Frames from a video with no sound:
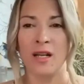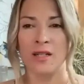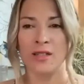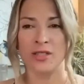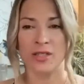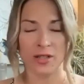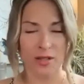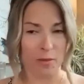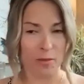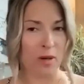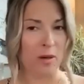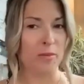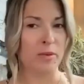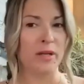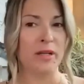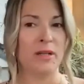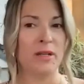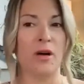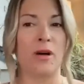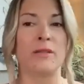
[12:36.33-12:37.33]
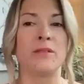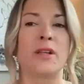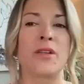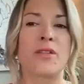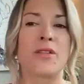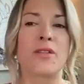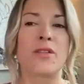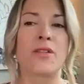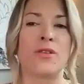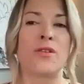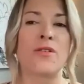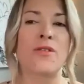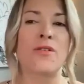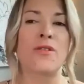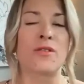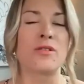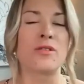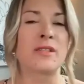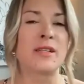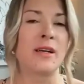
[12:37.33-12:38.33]
to the public on the third
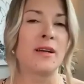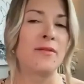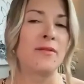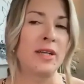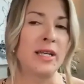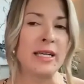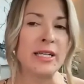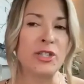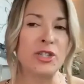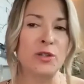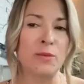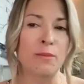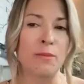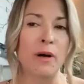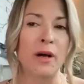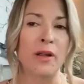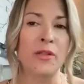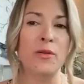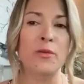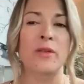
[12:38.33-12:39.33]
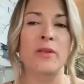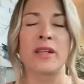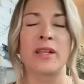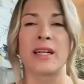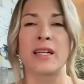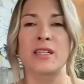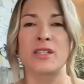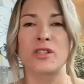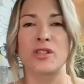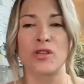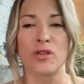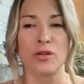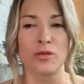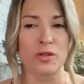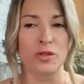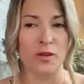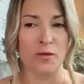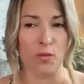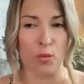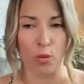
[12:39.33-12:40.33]
Thursday of each month with an
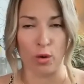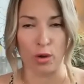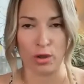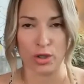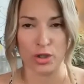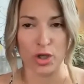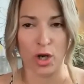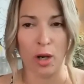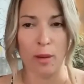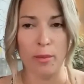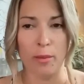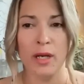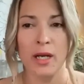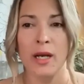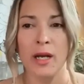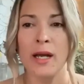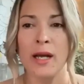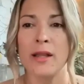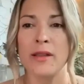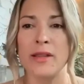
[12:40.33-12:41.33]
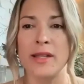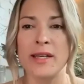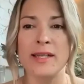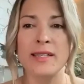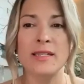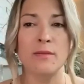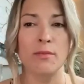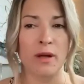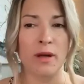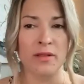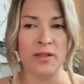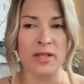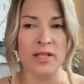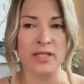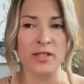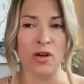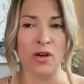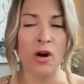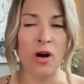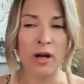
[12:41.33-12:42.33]
exclusive workshop. This month
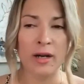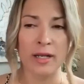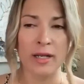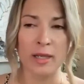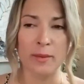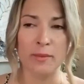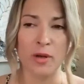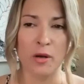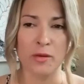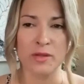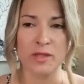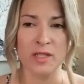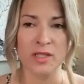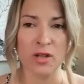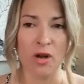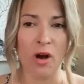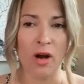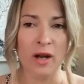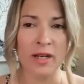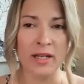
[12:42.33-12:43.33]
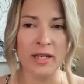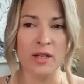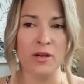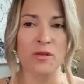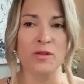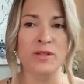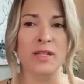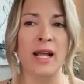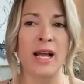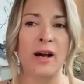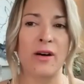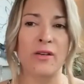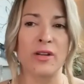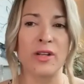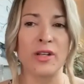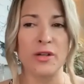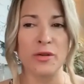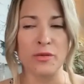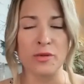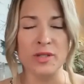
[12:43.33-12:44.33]
is on hypnosis audios and how to
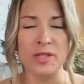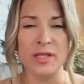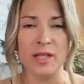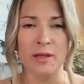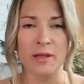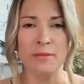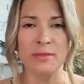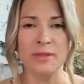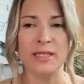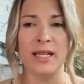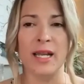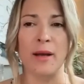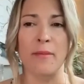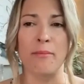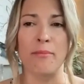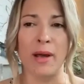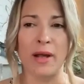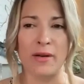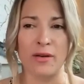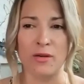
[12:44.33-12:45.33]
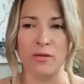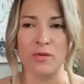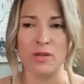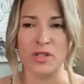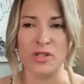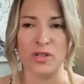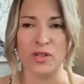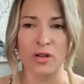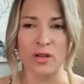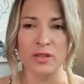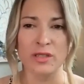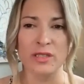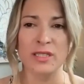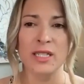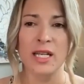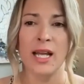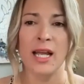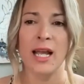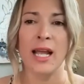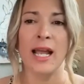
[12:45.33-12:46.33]
use them to get better results
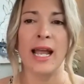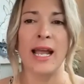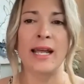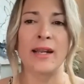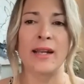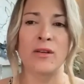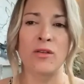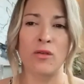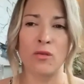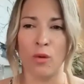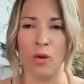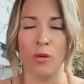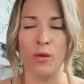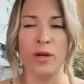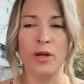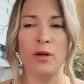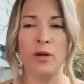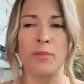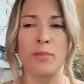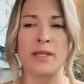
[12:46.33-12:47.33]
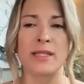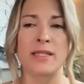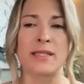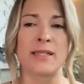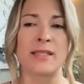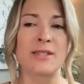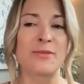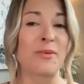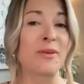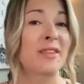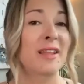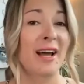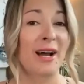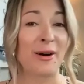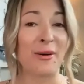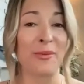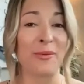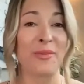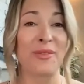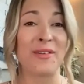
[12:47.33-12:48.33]
and grow your business
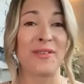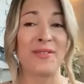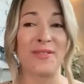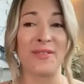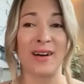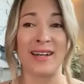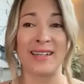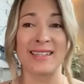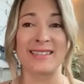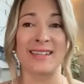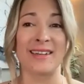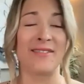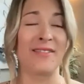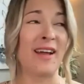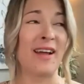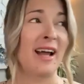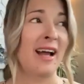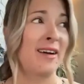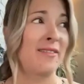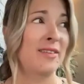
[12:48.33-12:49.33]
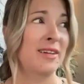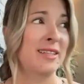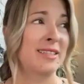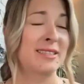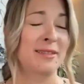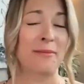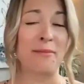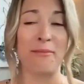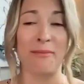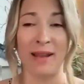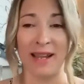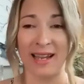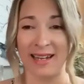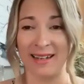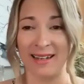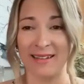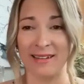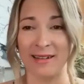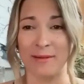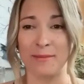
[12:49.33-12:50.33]
without the fuss of having to
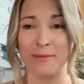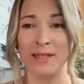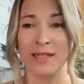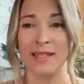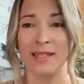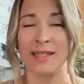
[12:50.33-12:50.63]
make them.